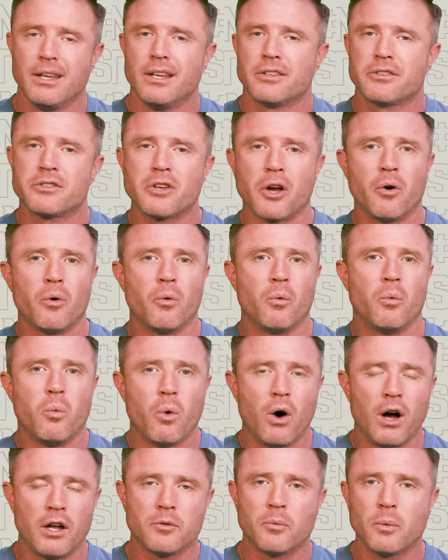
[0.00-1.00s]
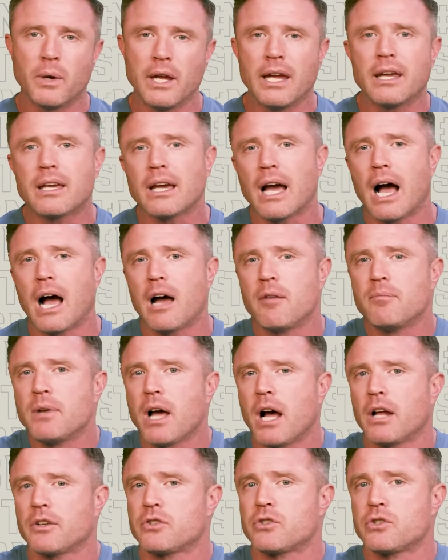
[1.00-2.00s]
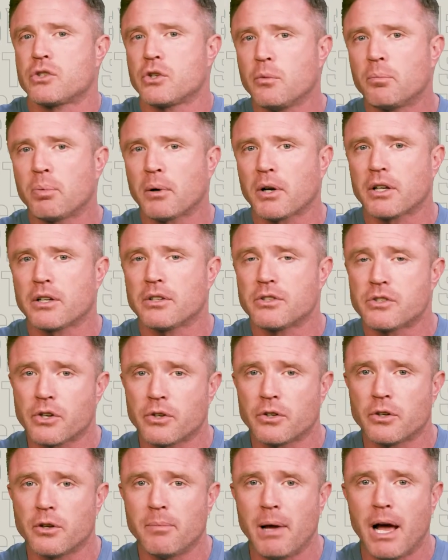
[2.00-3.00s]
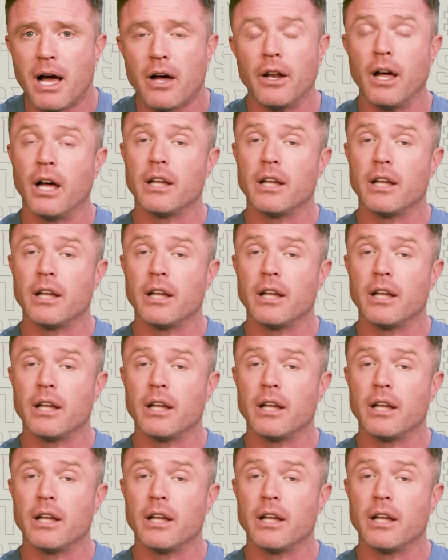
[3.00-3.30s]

So, one week I'm not super concerned about